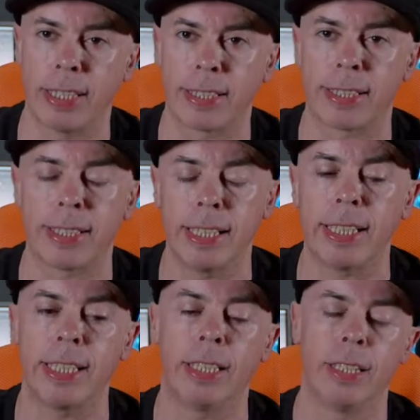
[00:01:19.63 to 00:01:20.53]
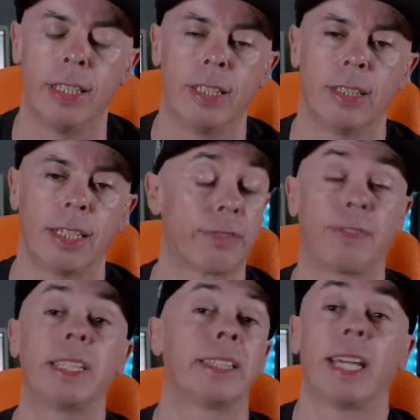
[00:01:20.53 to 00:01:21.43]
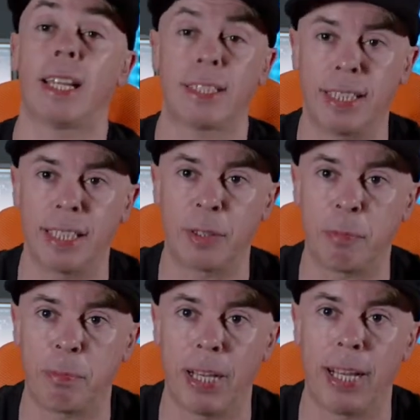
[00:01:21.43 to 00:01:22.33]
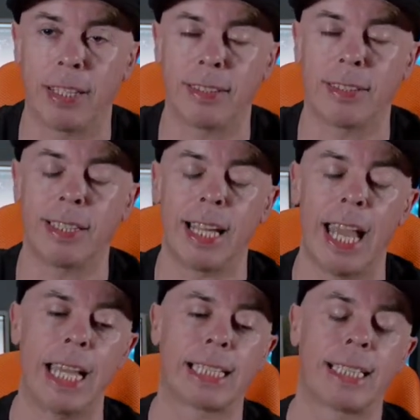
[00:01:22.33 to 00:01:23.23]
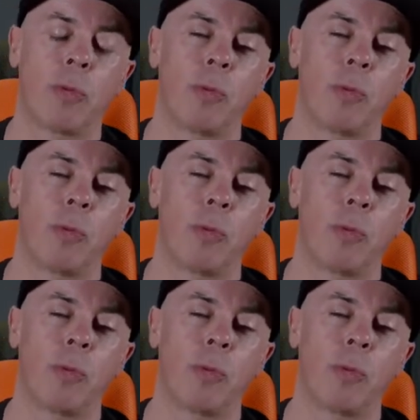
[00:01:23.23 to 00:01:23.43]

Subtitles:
It's a city that's fantastic, but it